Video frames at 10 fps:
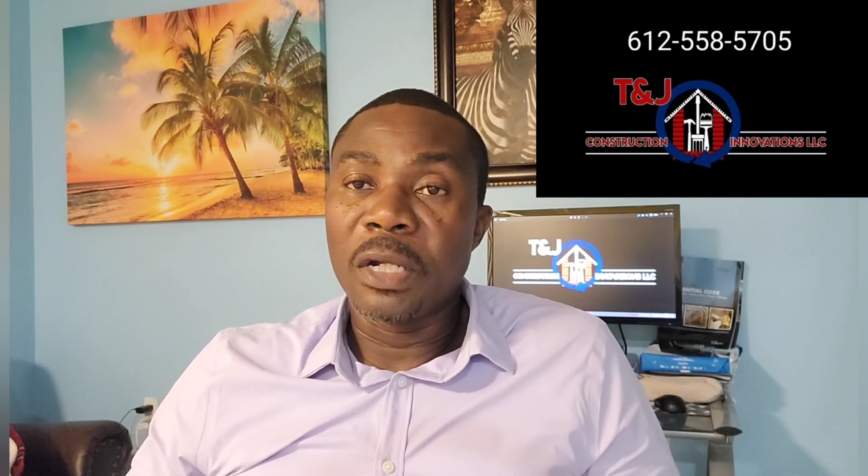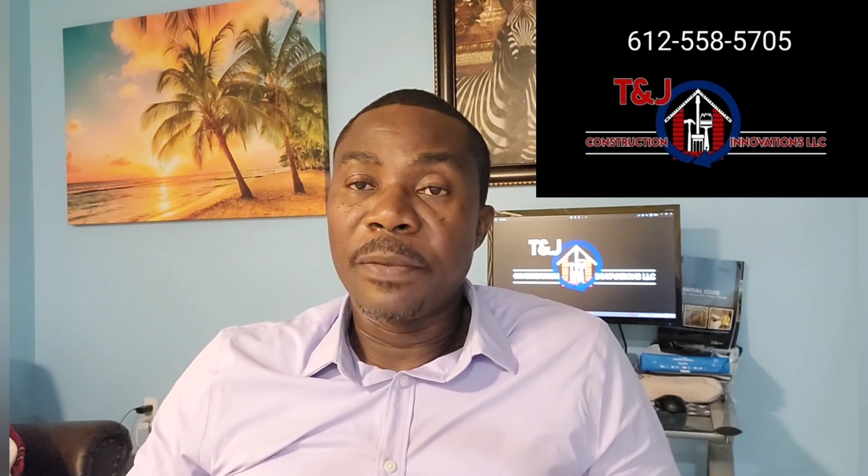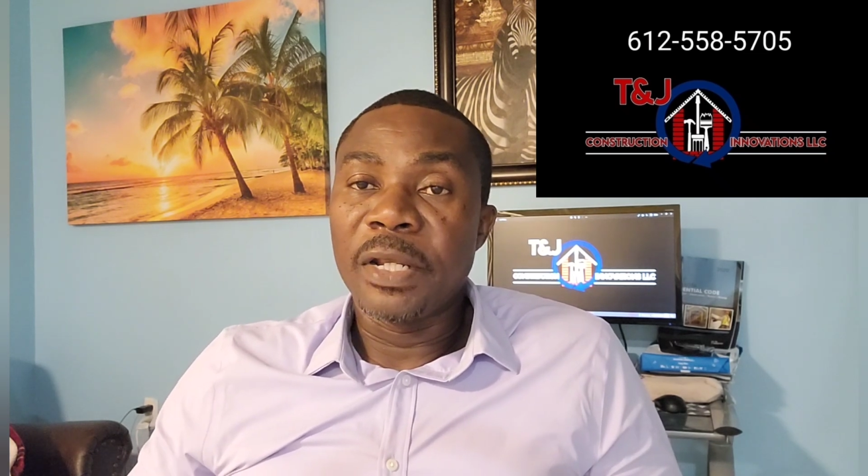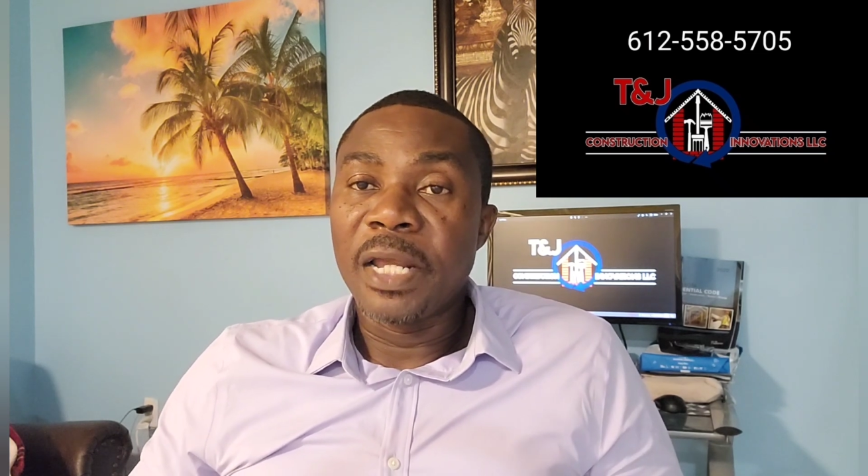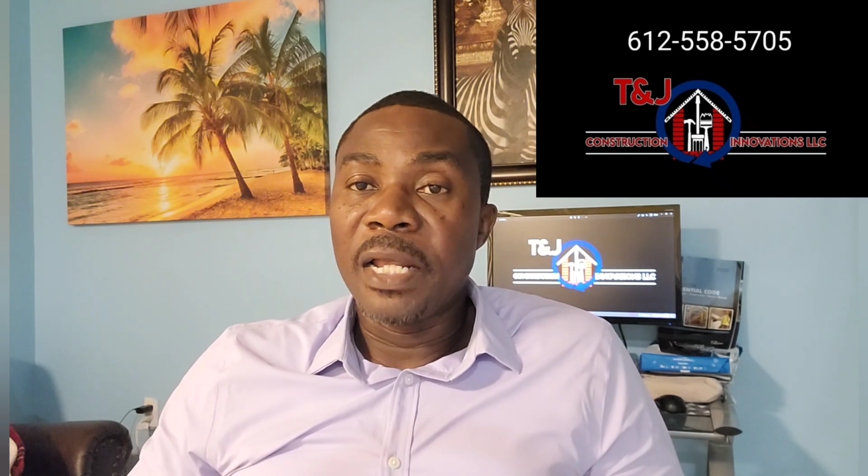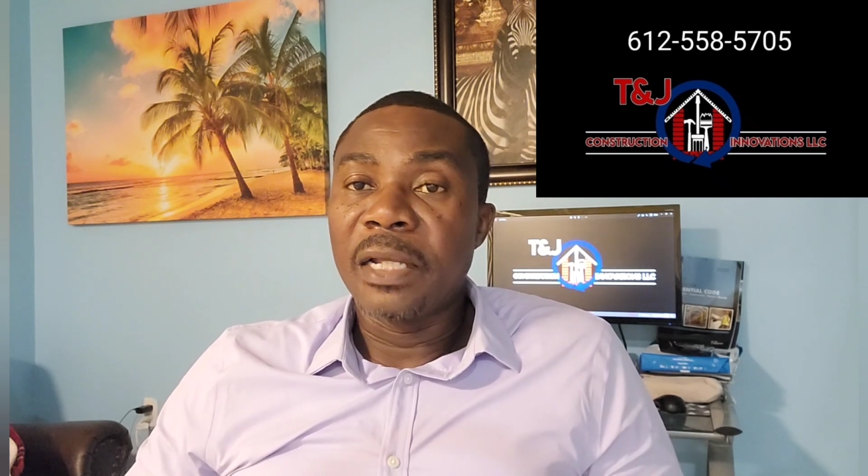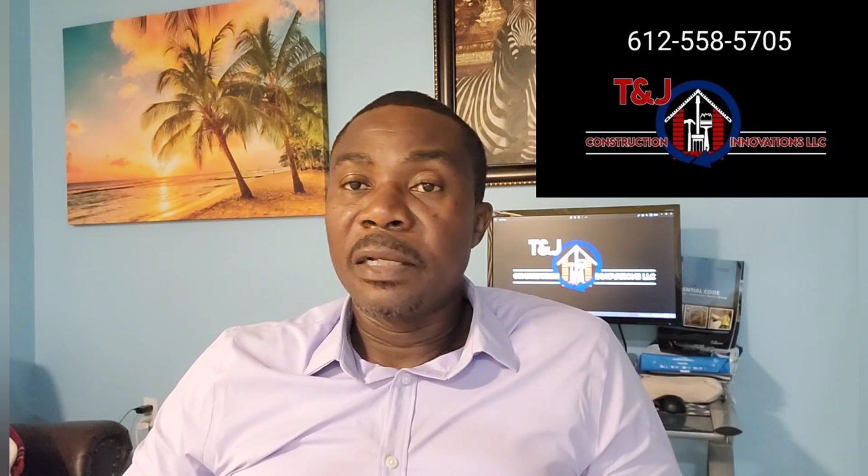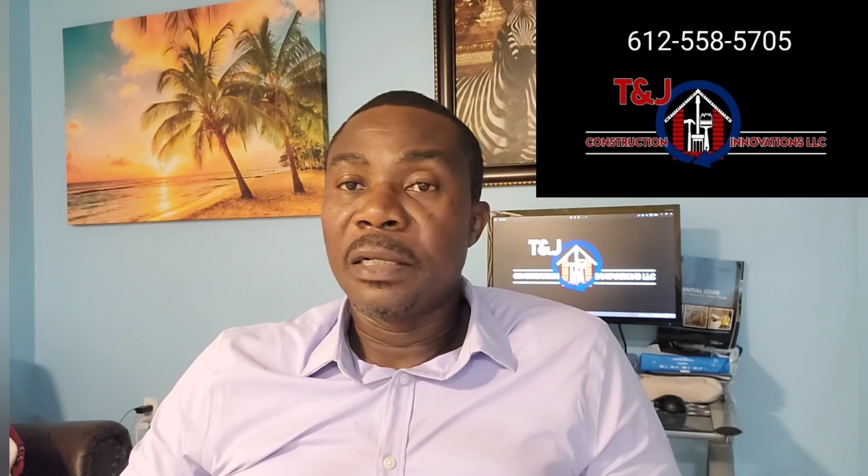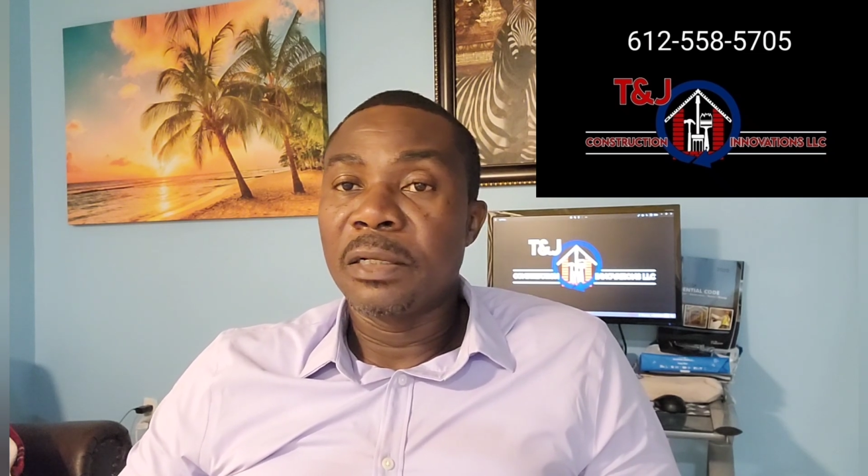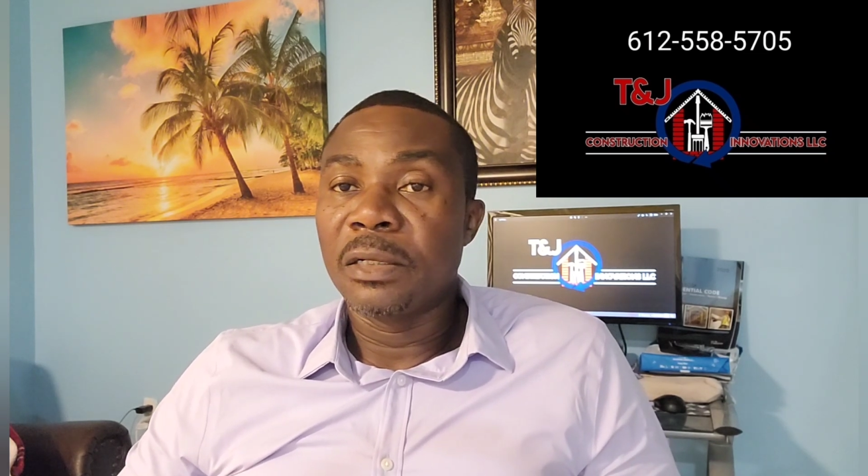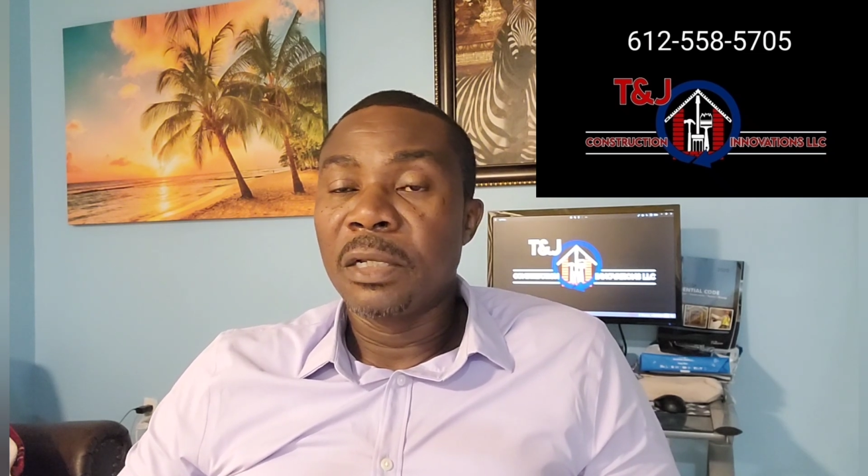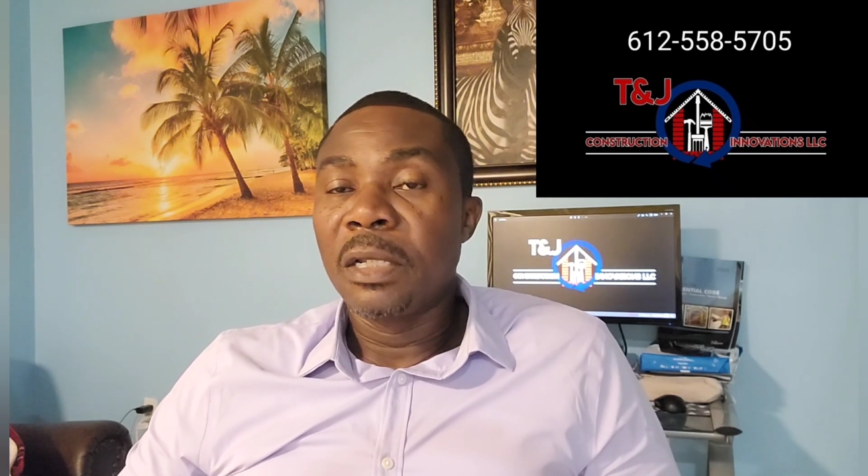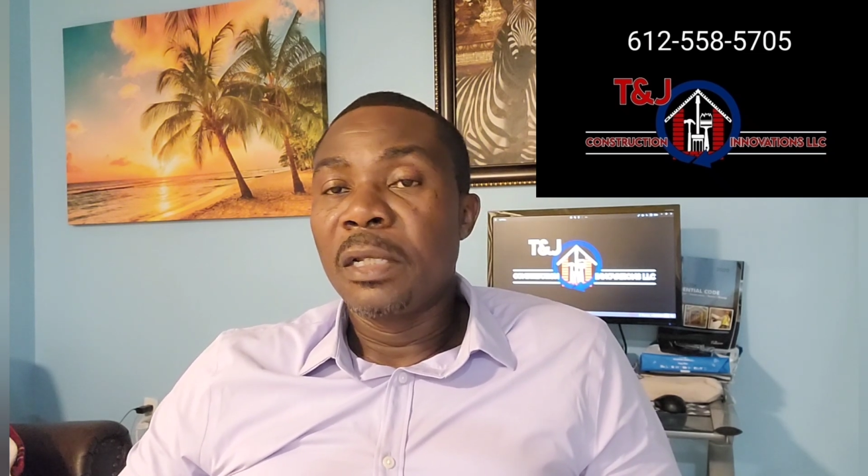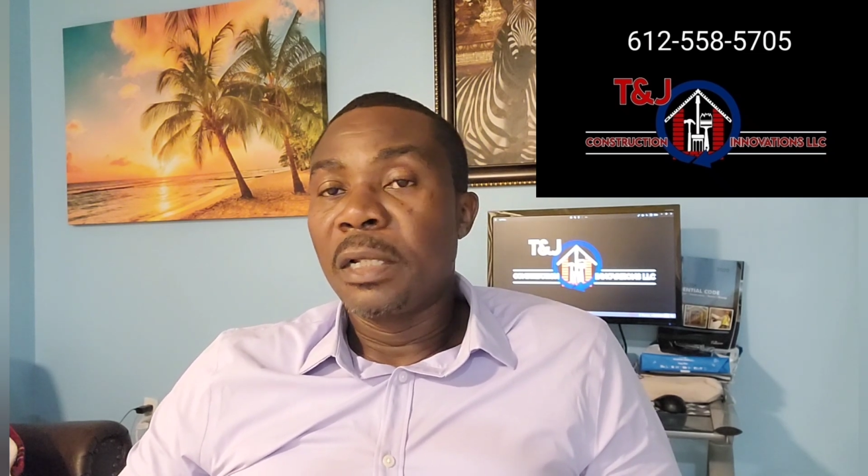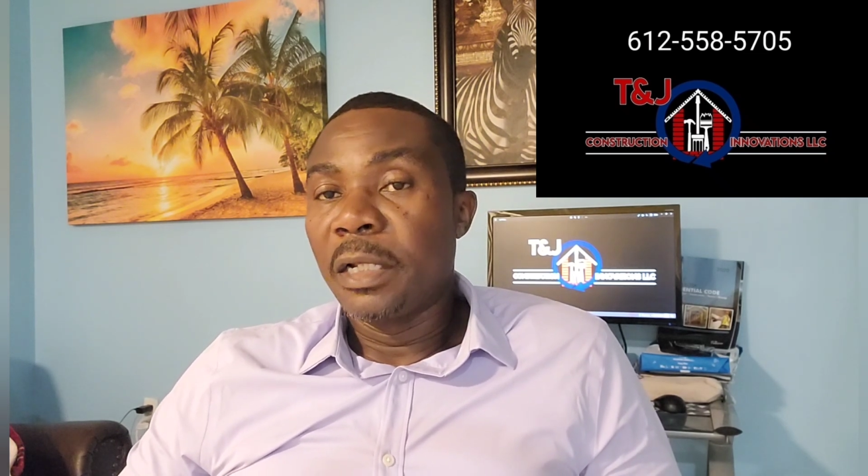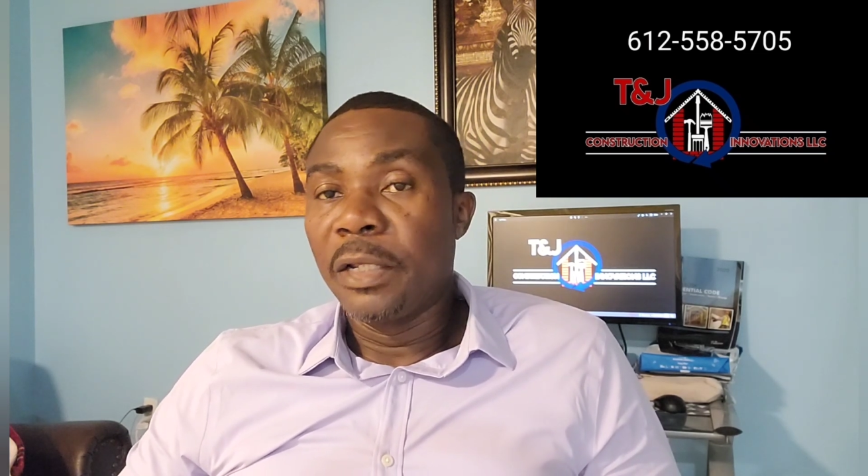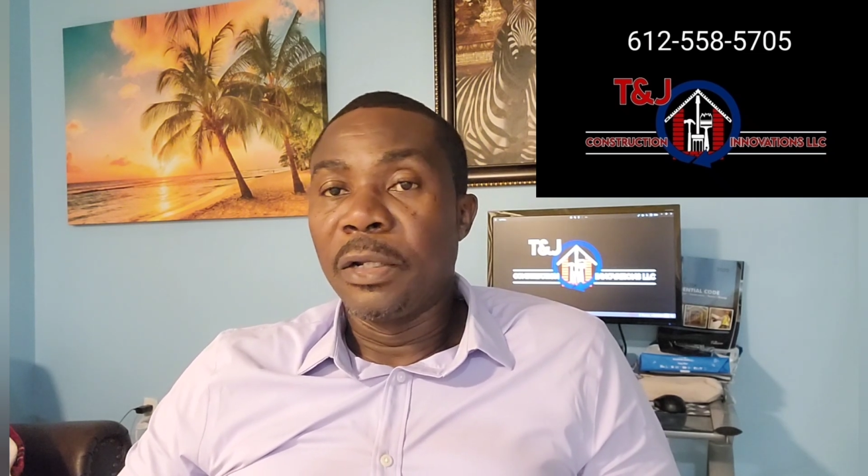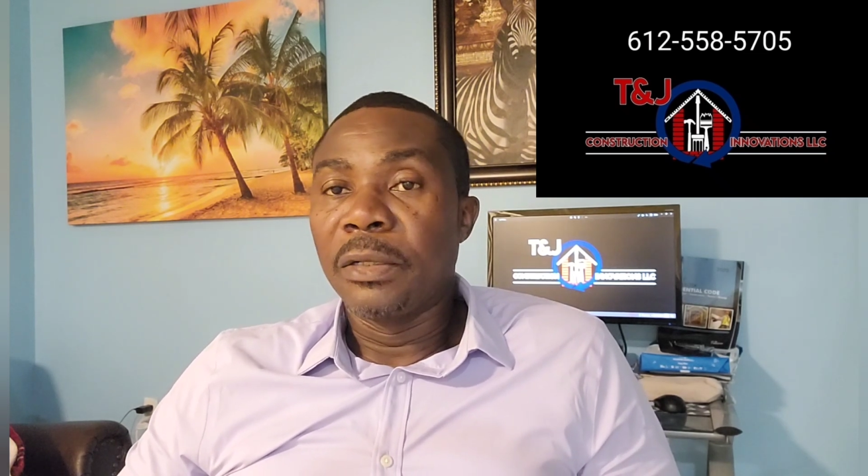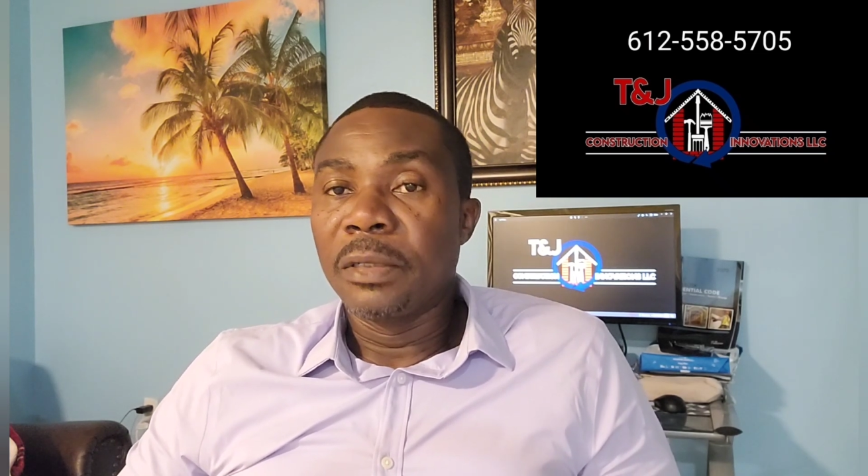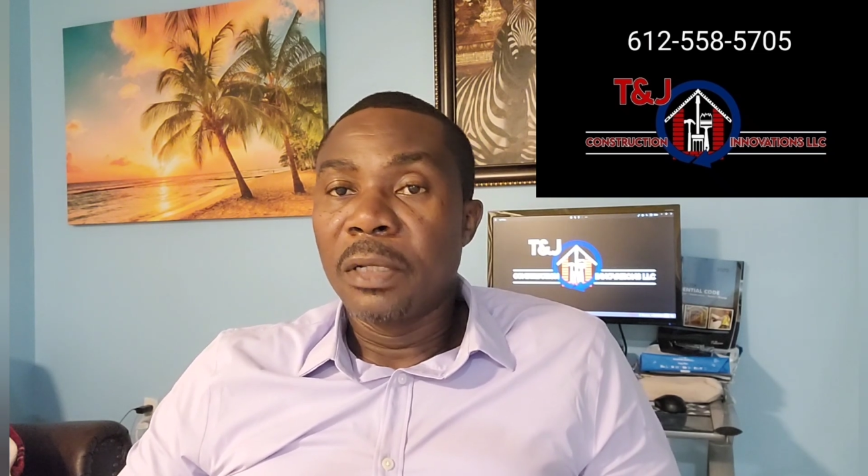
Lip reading: about that later.